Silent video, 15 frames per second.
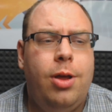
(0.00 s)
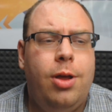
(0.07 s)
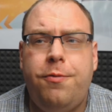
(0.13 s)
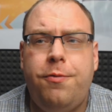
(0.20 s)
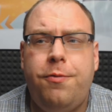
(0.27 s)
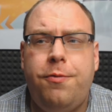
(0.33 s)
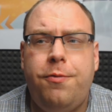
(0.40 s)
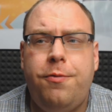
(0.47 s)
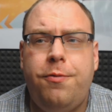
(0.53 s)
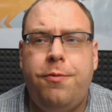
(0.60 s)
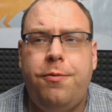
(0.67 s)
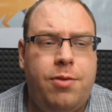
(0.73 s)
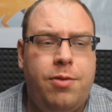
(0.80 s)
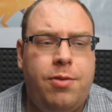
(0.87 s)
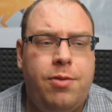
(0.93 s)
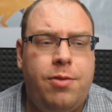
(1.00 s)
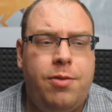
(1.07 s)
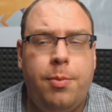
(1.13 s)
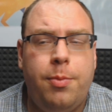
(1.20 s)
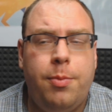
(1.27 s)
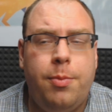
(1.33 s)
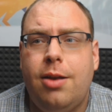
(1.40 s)
fear that
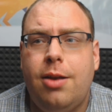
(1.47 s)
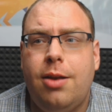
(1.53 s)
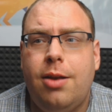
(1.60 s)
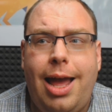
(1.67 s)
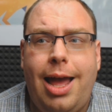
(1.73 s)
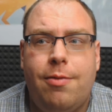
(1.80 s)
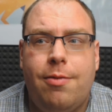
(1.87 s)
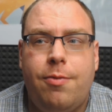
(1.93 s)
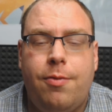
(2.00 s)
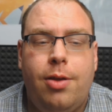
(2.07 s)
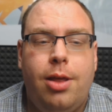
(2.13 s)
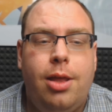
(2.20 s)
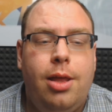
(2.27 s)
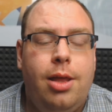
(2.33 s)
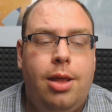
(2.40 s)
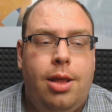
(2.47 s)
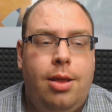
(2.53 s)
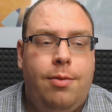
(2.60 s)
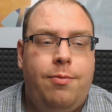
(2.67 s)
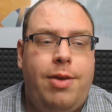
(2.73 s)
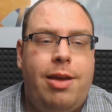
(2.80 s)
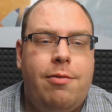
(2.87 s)
we kind of have.
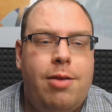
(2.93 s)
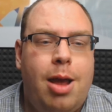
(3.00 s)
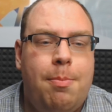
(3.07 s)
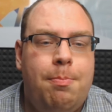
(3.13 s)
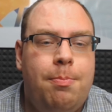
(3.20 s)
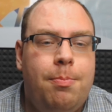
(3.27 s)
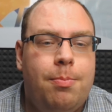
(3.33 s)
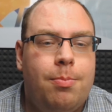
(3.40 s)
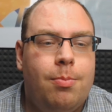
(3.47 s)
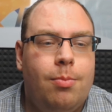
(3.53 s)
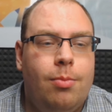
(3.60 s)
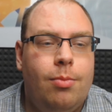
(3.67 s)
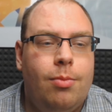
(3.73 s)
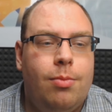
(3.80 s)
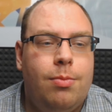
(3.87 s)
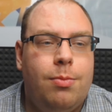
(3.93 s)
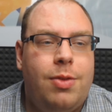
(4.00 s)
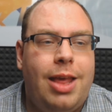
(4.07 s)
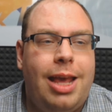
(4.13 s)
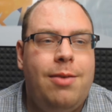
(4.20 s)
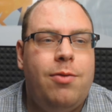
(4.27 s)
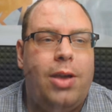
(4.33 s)
They're
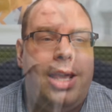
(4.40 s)
saying that